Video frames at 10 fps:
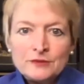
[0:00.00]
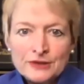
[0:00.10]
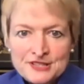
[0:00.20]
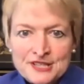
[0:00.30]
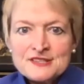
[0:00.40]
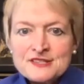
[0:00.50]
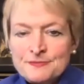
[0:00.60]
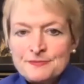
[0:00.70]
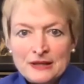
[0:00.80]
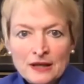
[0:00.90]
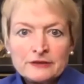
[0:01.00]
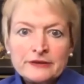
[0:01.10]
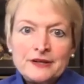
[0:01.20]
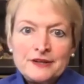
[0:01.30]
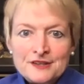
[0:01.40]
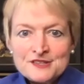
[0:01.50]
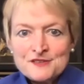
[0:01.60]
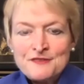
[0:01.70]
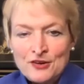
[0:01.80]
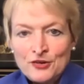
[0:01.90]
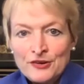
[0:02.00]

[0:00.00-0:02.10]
what it takes to be accredited as a vendor.